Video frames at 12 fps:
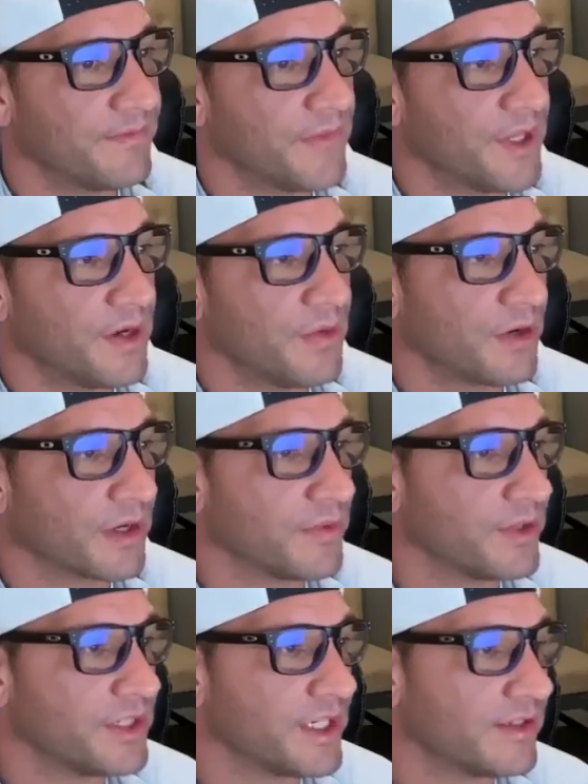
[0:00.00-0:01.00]
Working
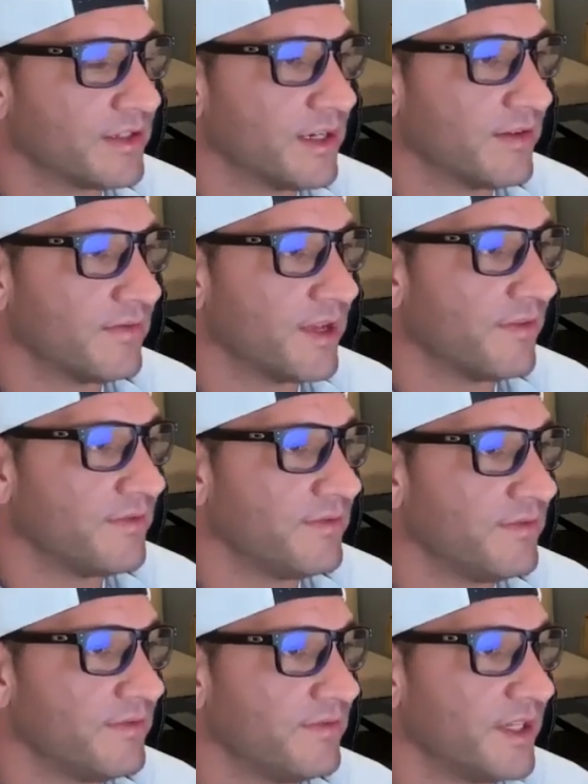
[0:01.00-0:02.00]
with Justin, I've
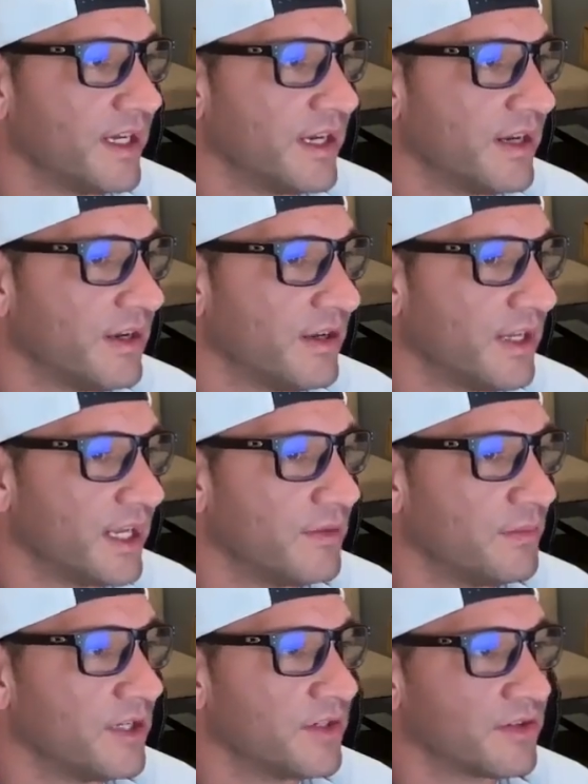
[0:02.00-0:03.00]
done it all. I had the
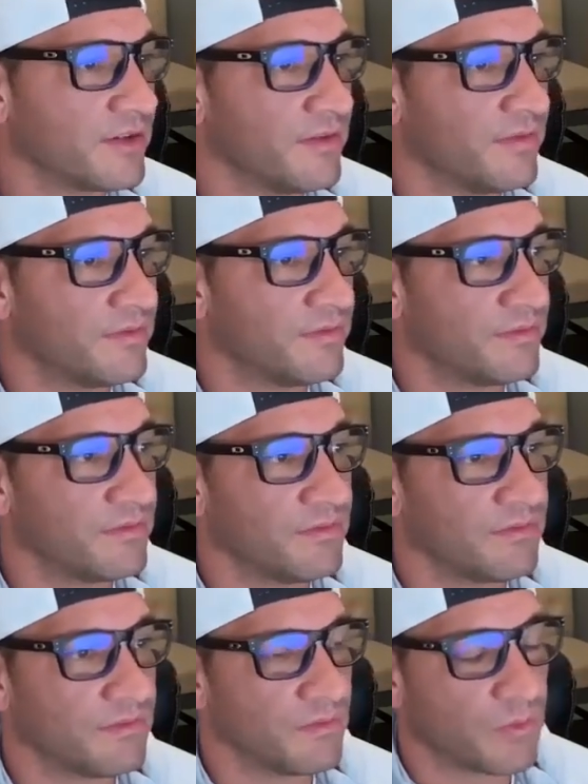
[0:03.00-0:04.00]
pleasure of
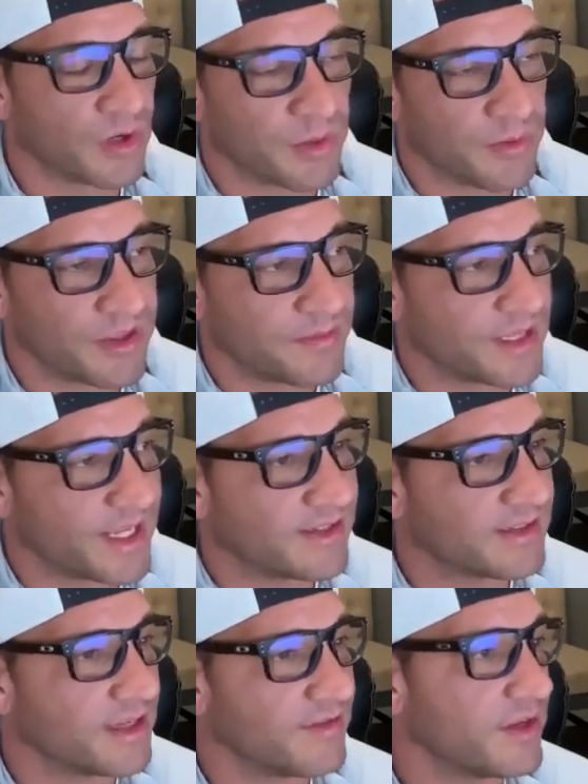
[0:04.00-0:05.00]
working with him the
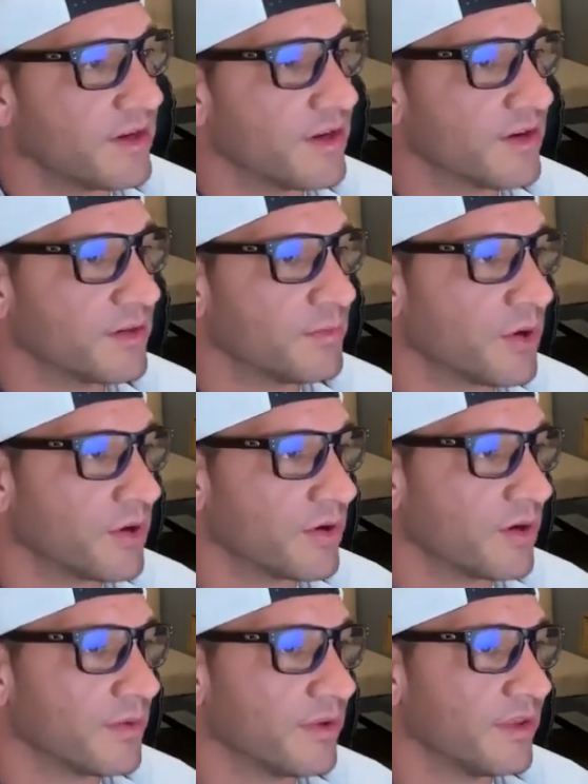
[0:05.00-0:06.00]
last 7 years and
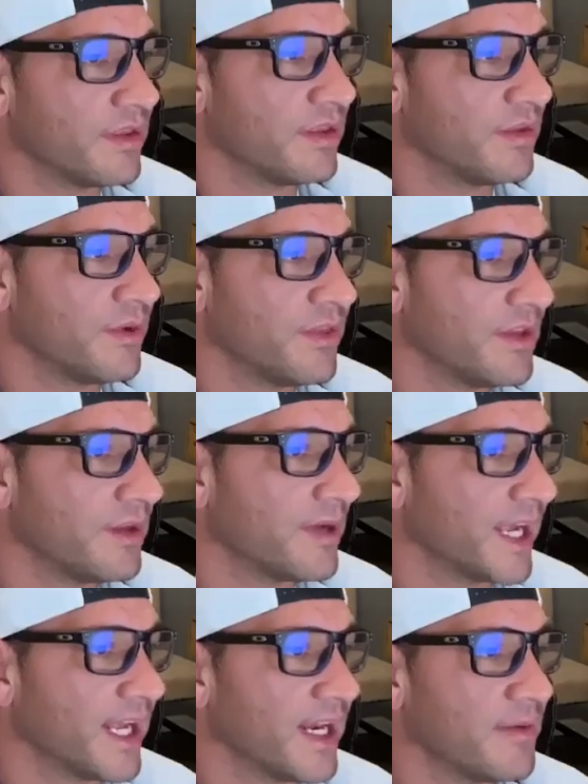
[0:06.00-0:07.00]
partnering with him.
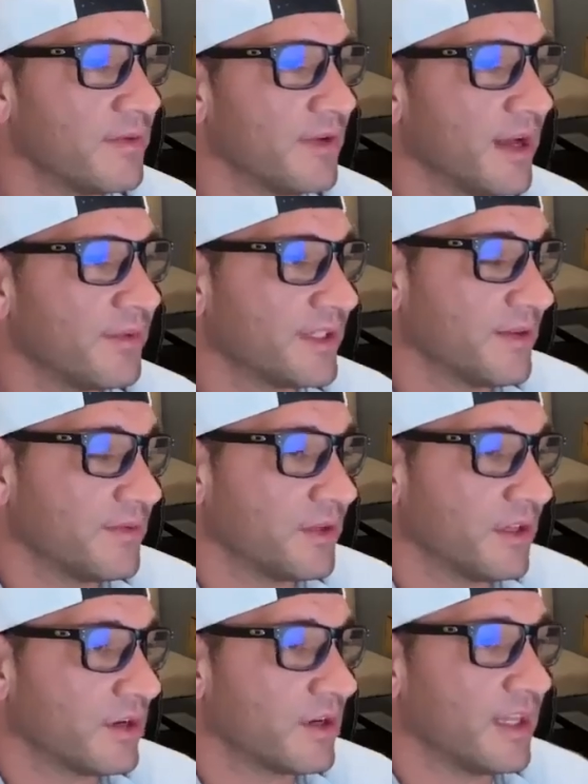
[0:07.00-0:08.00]
I was able to
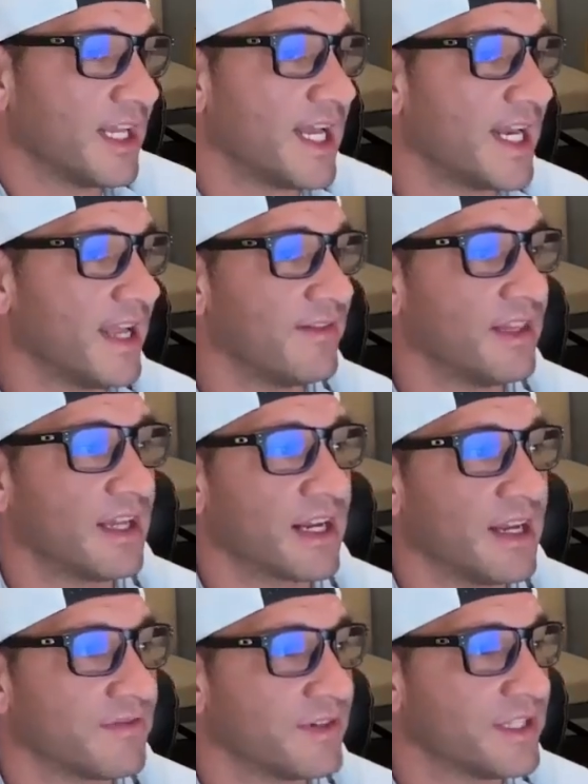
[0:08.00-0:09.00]
learn a lot and have a lot of
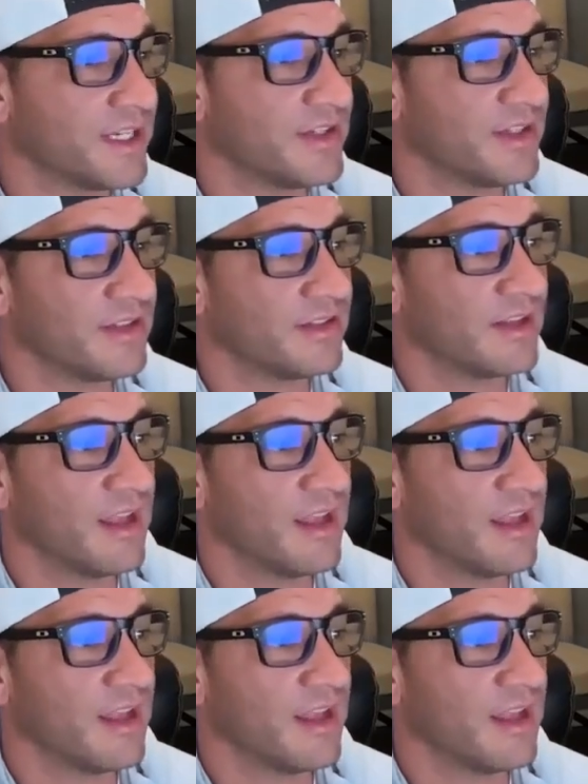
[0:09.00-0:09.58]
conversations